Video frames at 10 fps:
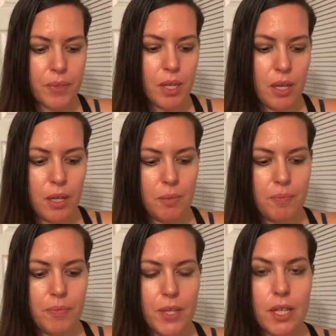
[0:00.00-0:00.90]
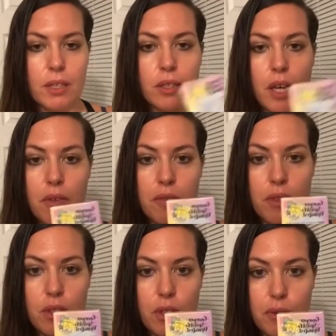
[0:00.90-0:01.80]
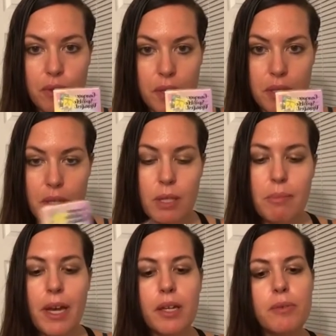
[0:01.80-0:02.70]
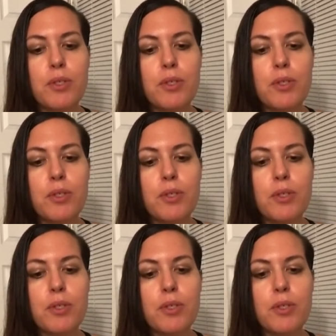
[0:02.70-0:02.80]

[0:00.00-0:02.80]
Um, and I love the phrase on the back,